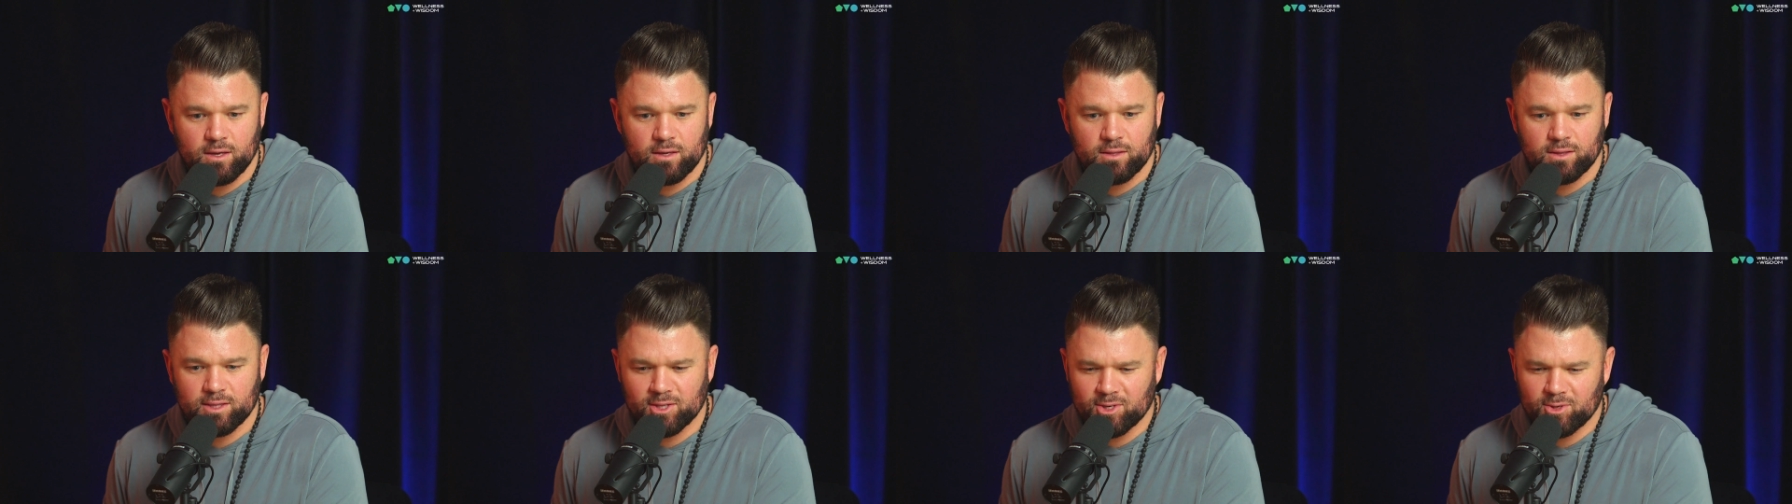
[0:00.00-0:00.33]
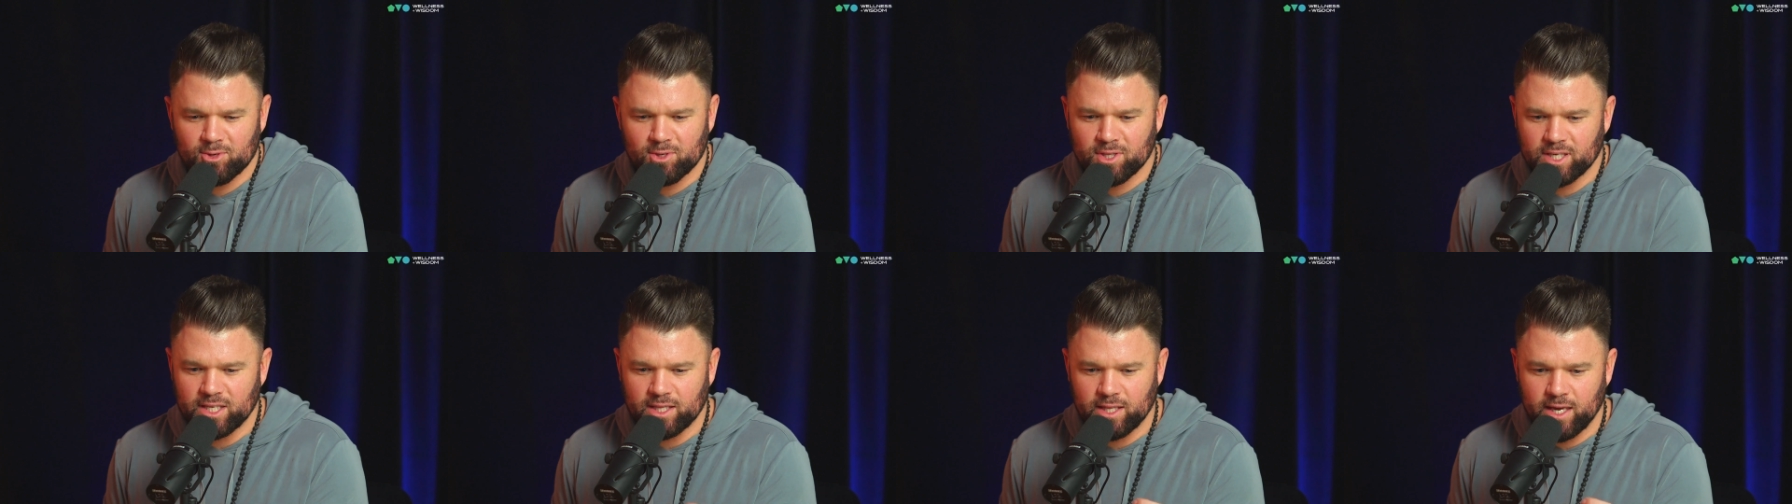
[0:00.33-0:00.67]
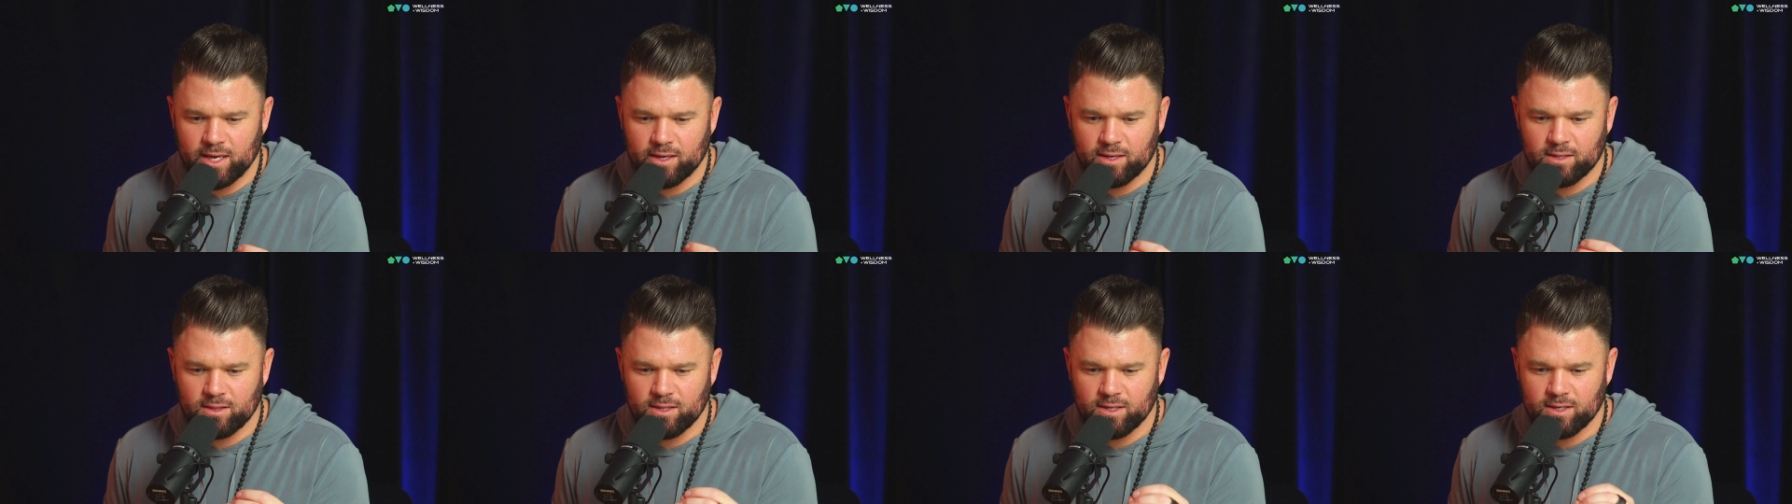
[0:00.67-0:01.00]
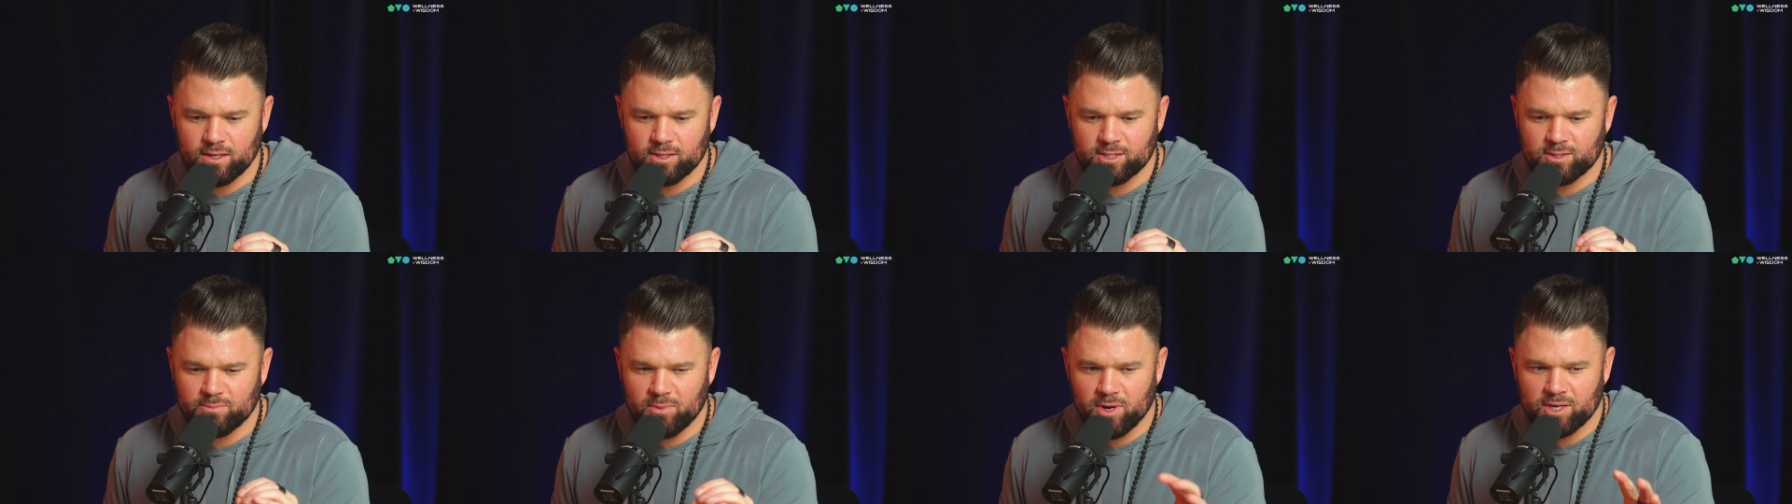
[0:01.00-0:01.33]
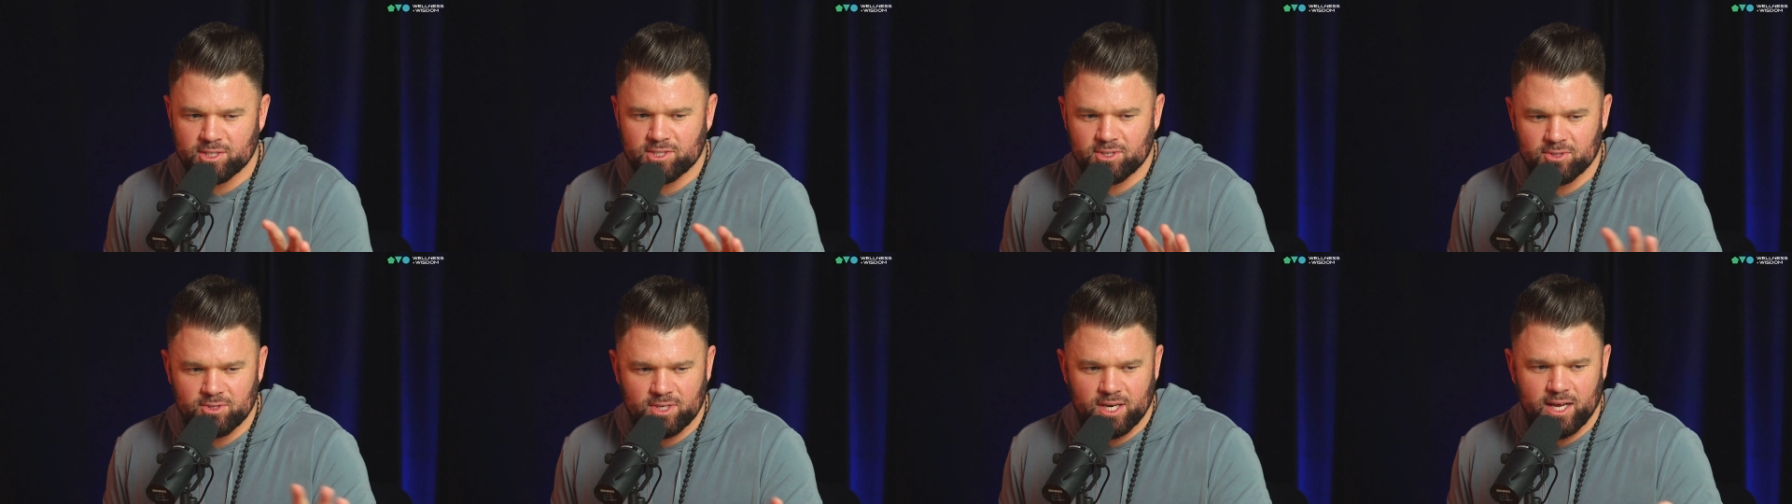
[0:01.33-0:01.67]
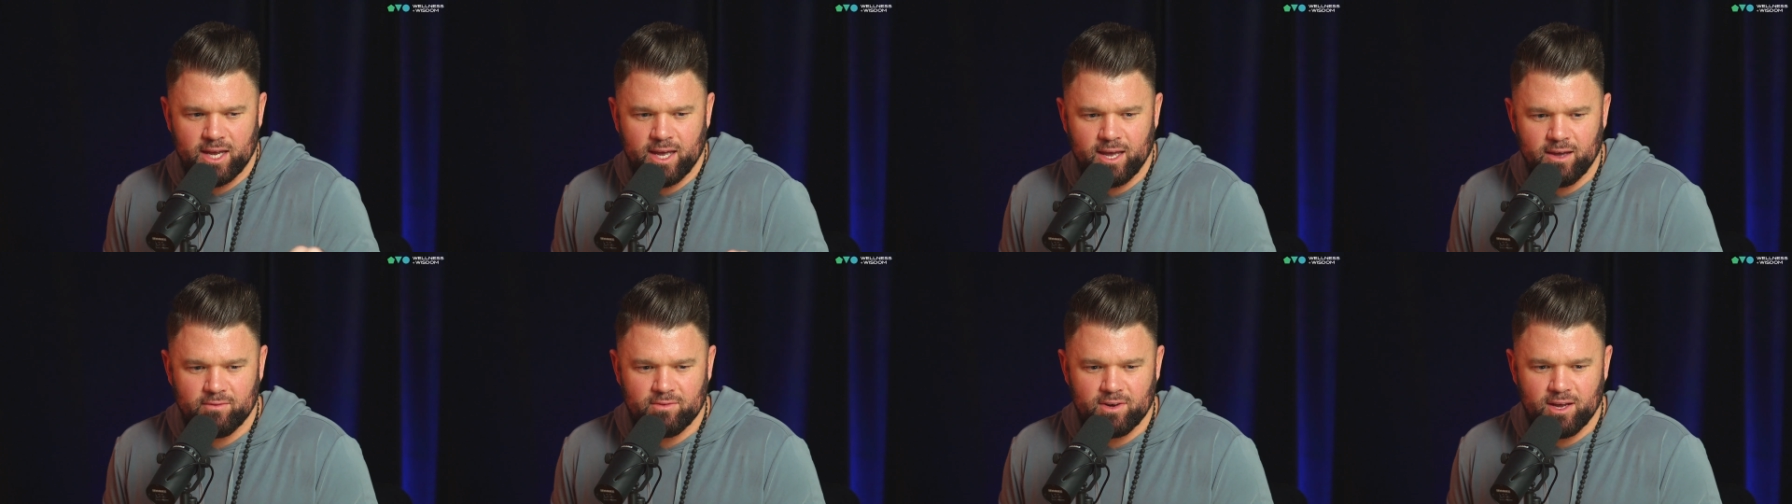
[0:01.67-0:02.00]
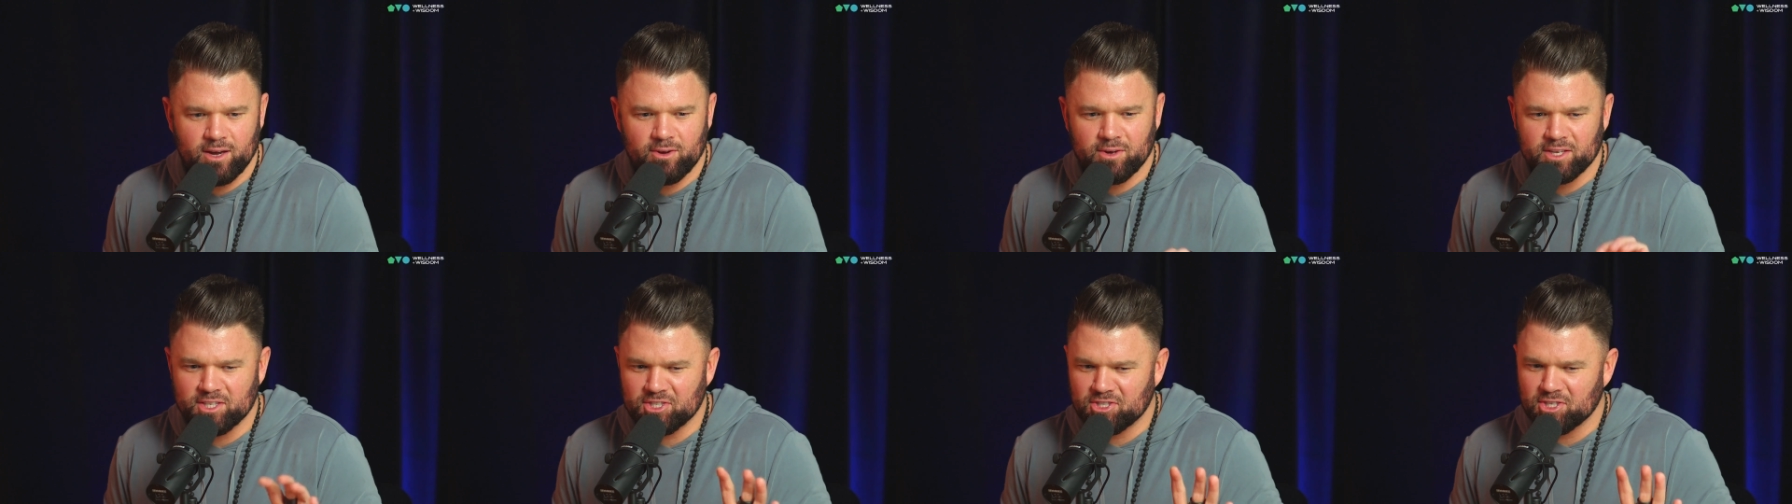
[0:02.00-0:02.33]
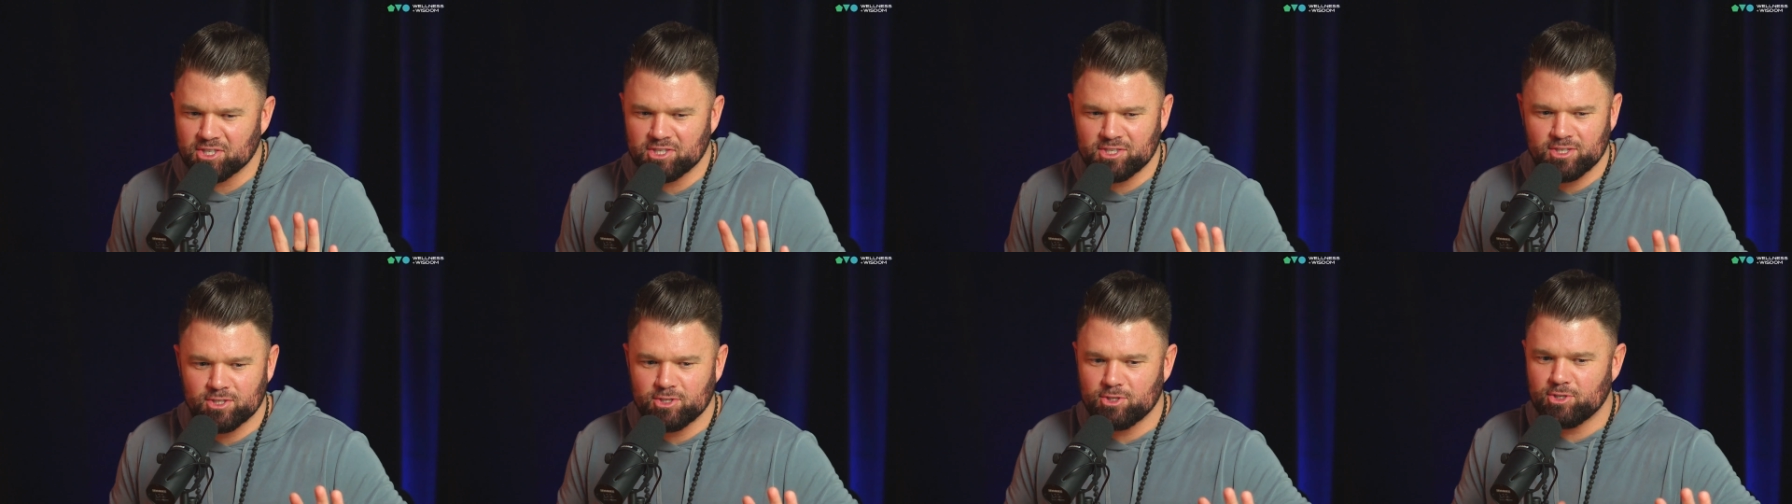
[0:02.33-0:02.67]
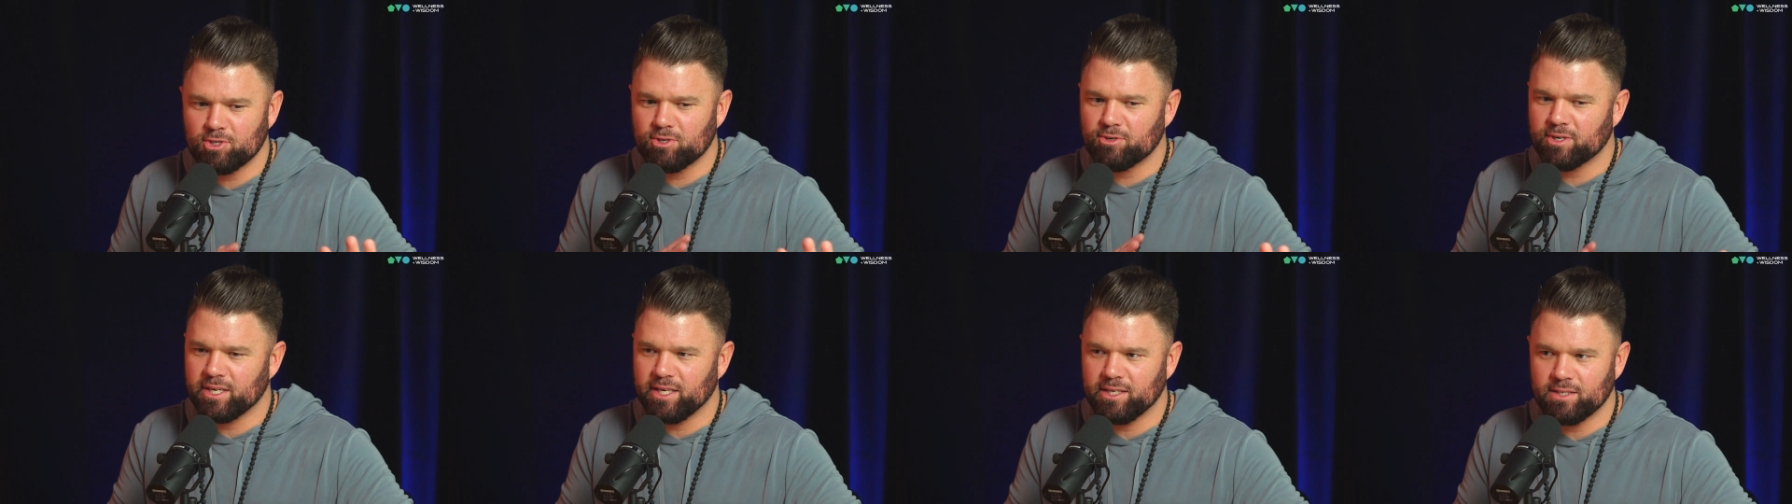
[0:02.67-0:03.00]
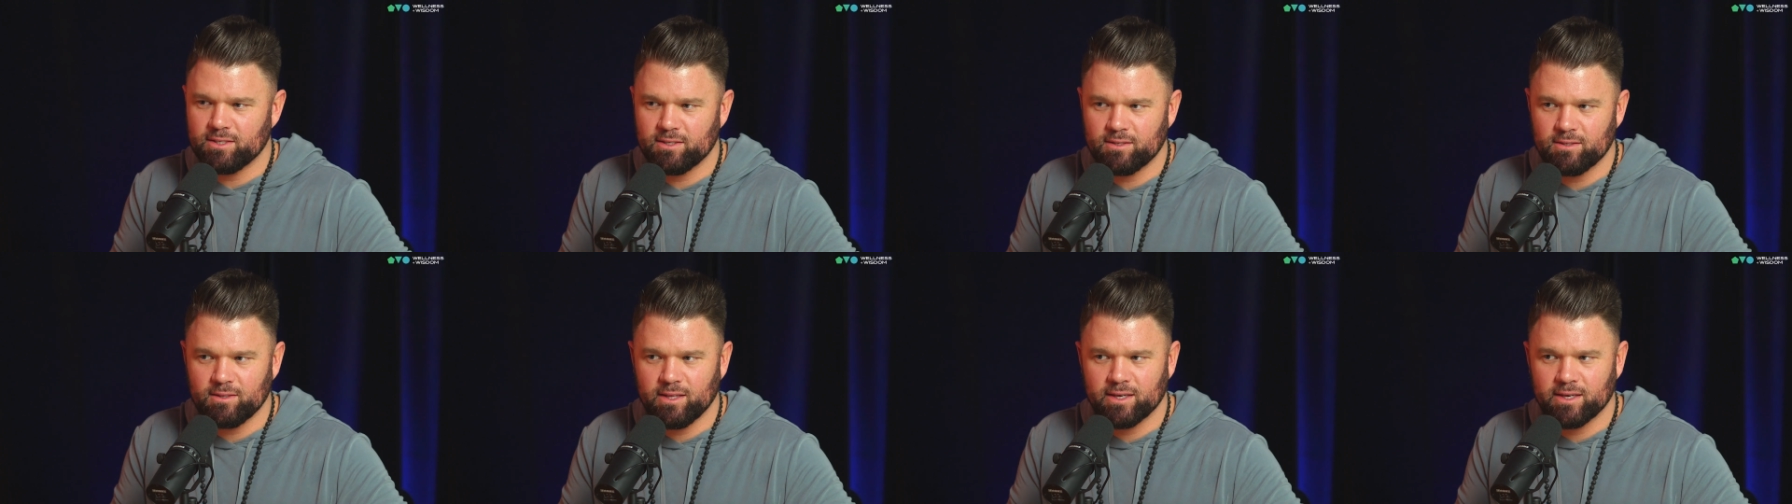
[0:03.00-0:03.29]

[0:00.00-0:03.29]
literally like the espresso that I have now, it's just a treat.